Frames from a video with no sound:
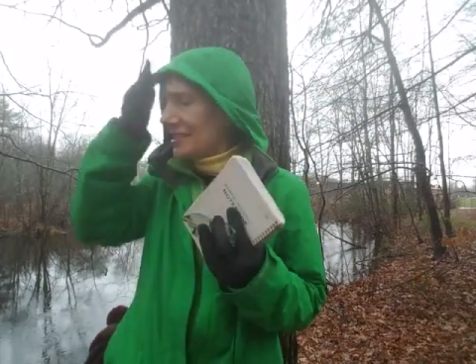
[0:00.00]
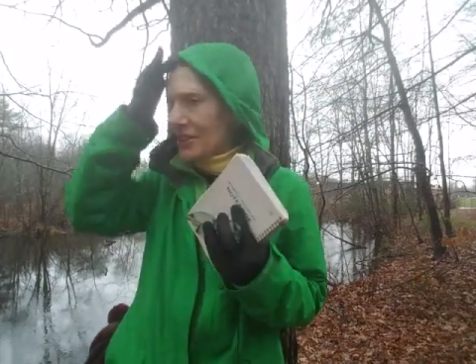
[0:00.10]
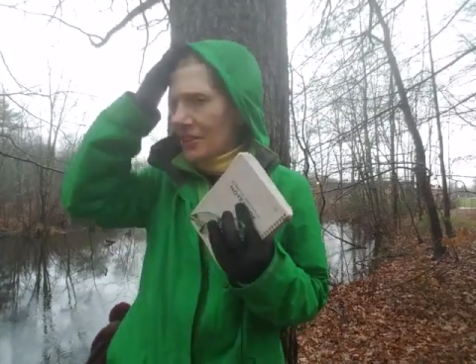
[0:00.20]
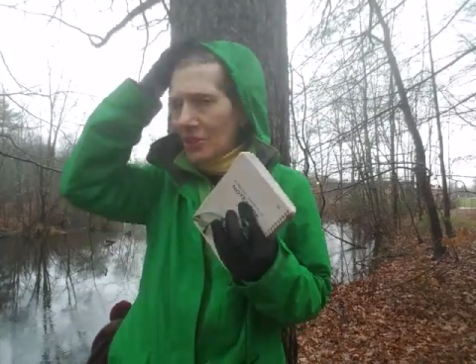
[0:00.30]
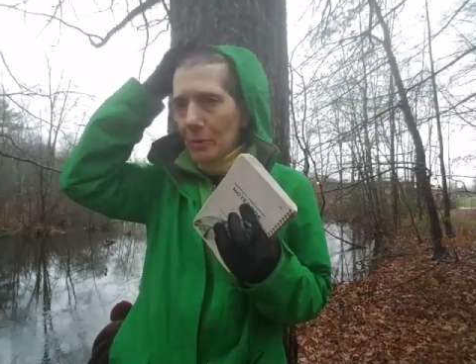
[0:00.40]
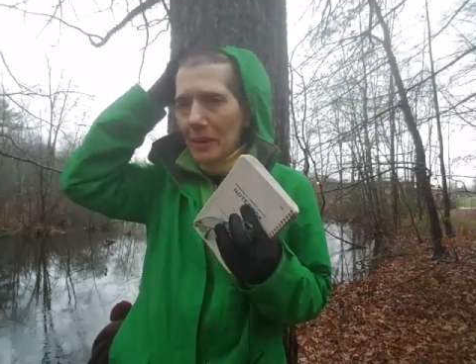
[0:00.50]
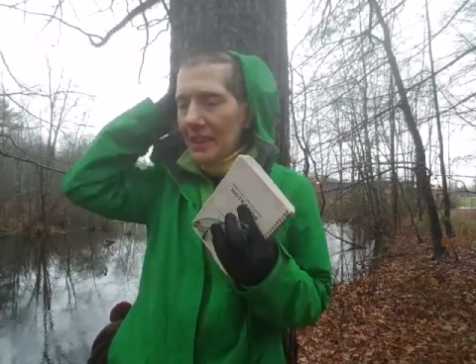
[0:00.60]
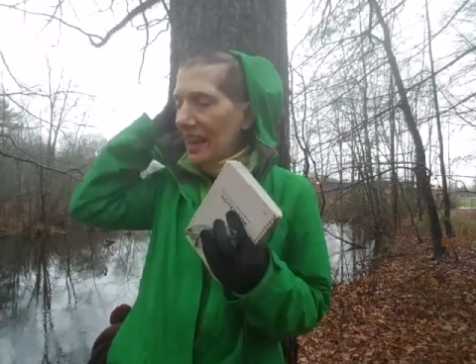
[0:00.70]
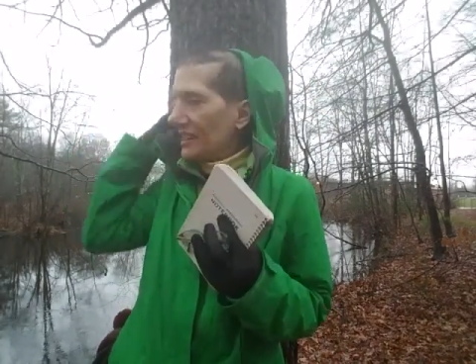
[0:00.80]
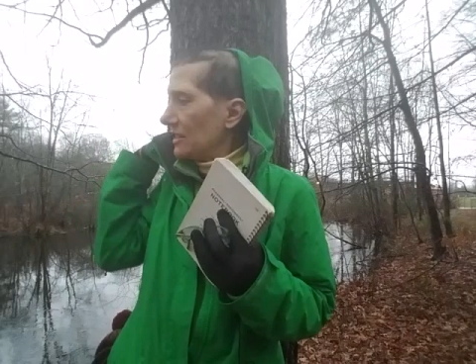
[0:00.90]
so there'll be
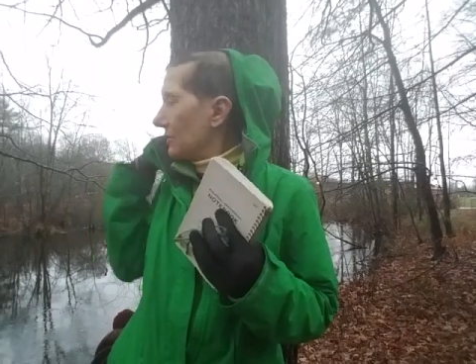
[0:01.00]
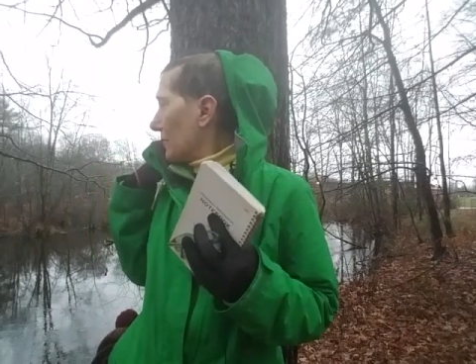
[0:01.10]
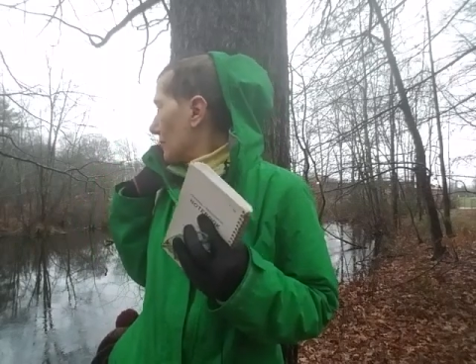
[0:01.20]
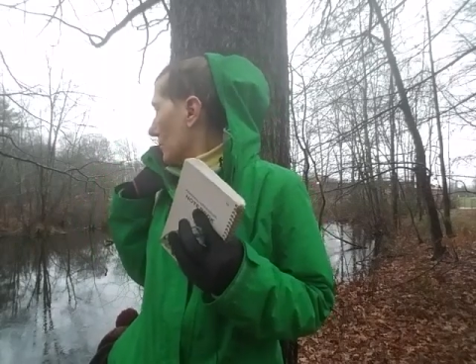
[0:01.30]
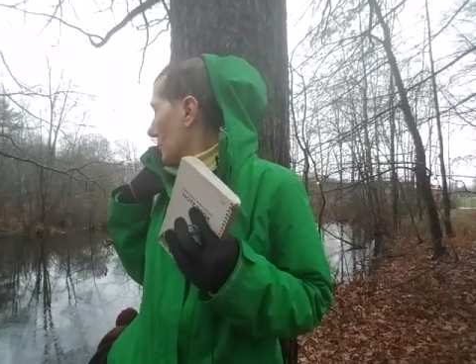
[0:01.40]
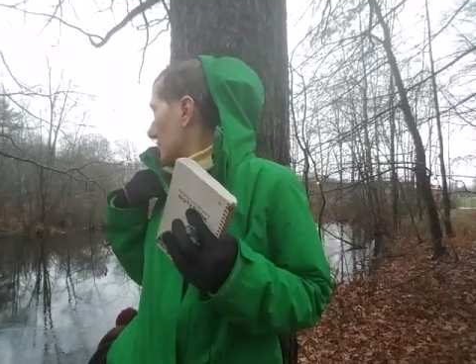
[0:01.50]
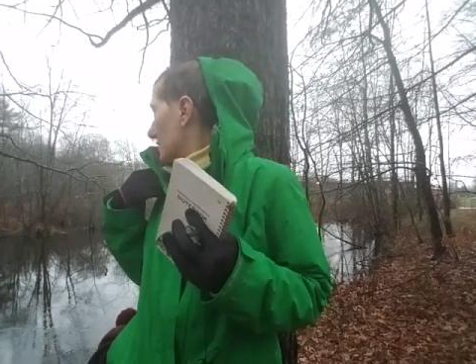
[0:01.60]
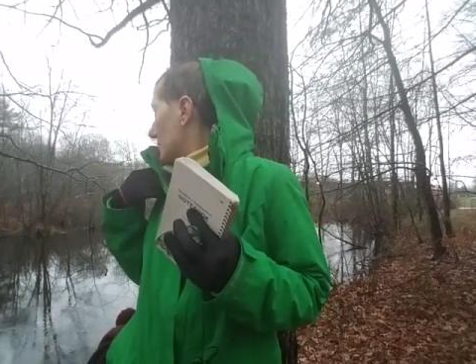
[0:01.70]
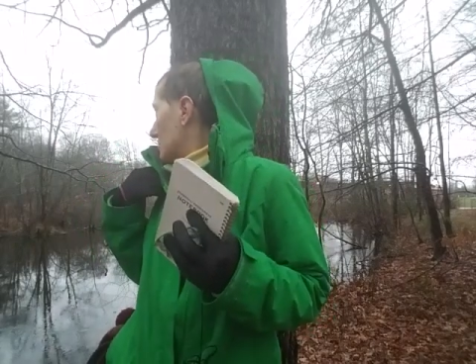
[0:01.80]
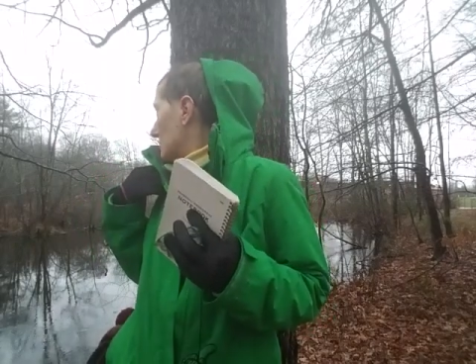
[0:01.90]
that to look forward to.